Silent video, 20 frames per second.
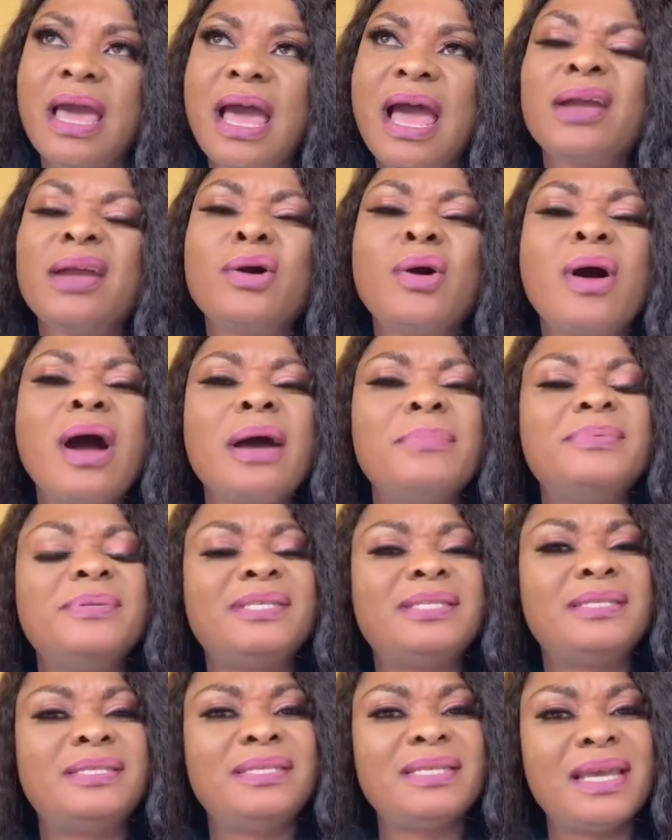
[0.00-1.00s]
I got
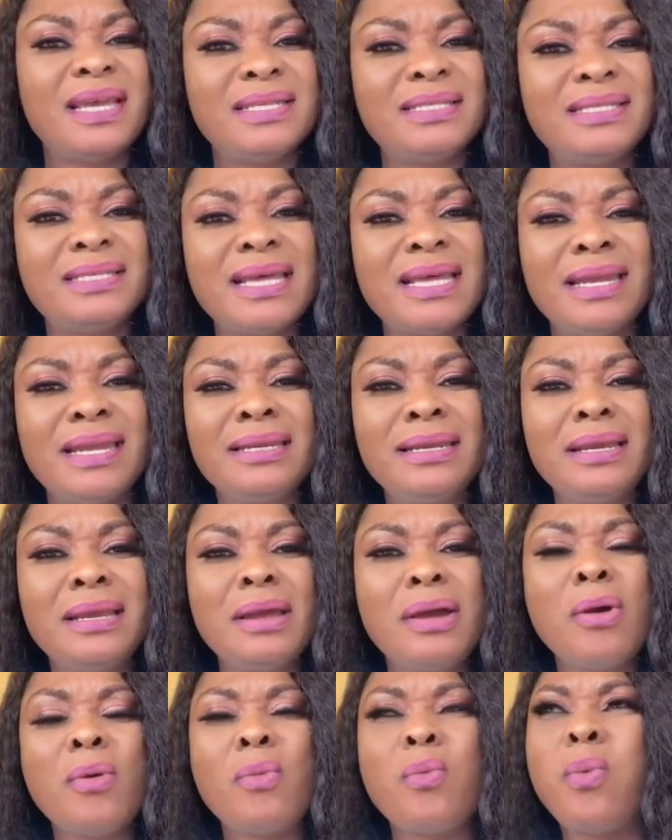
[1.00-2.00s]
upset that
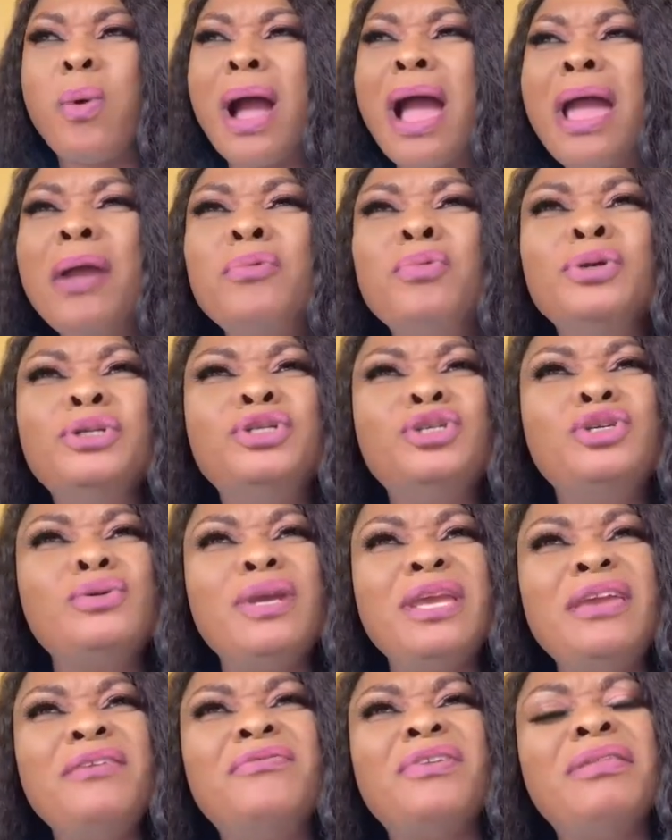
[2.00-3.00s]
why would
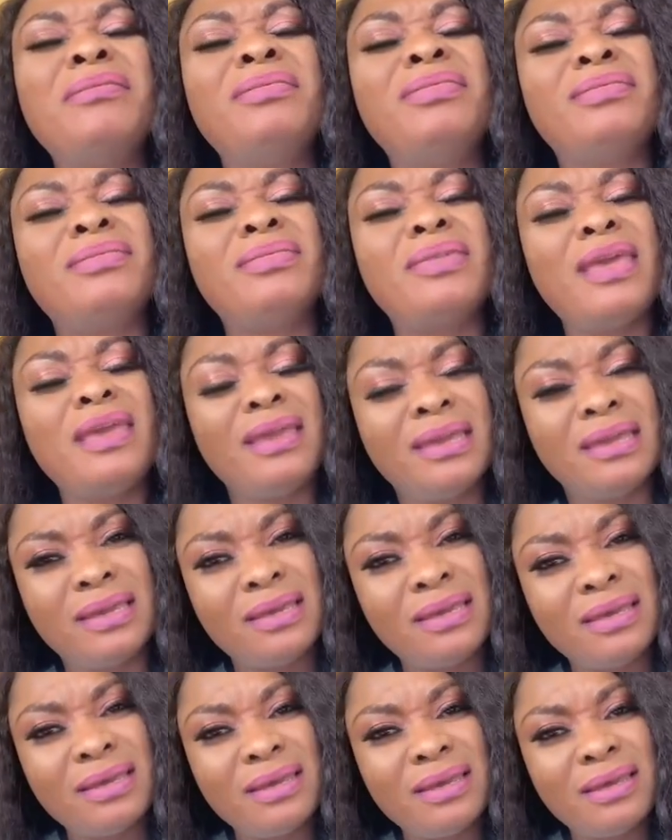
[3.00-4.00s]
you even
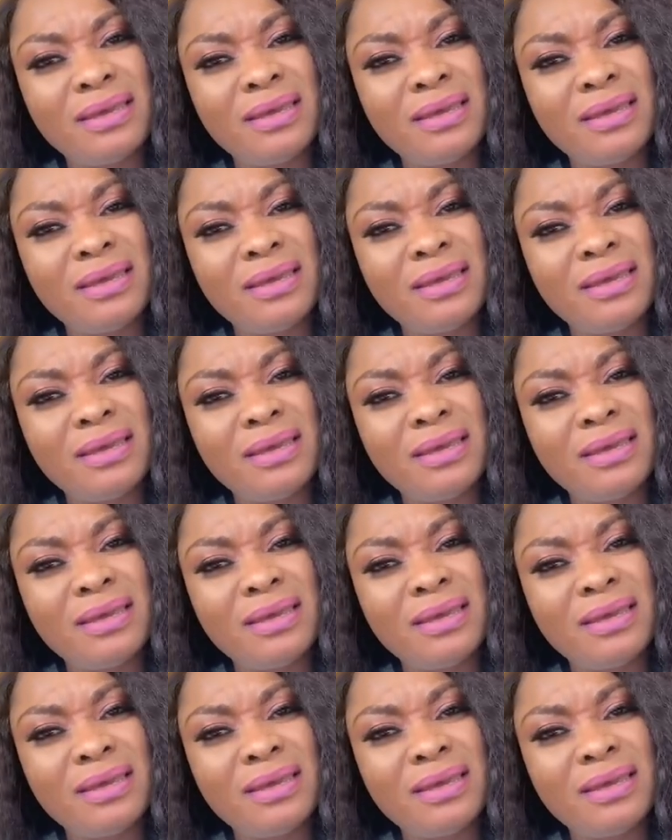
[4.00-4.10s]
think